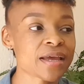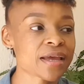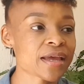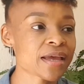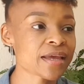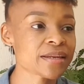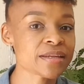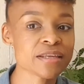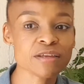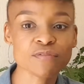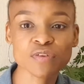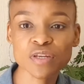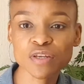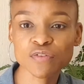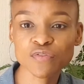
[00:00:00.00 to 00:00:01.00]
And
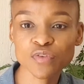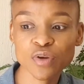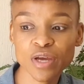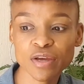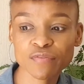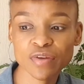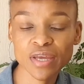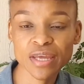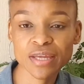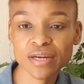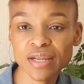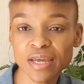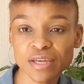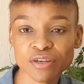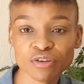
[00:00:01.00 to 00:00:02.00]
even if you have an
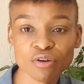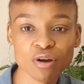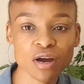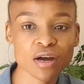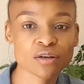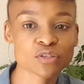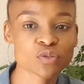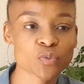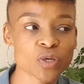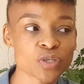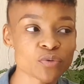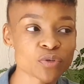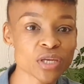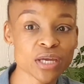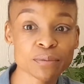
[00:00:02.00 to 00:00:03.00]
area in your house where
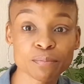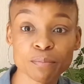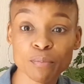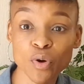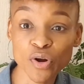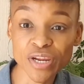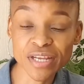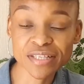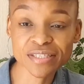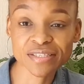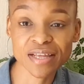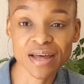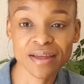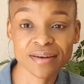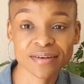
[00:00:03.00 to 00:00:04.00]
you get morning
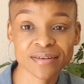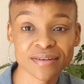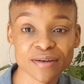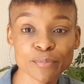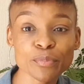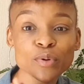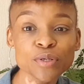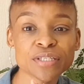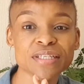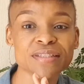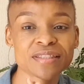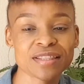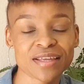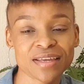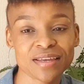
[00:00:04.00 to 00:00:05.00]
sun, put
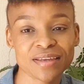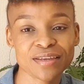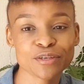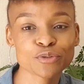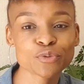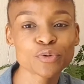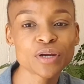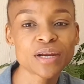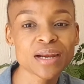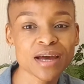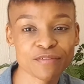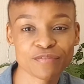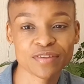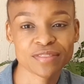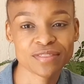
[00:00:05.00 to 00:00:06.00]
it there, it will
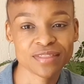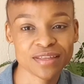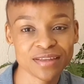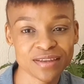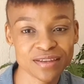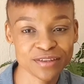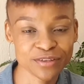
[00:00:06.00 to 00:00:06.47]
love it there.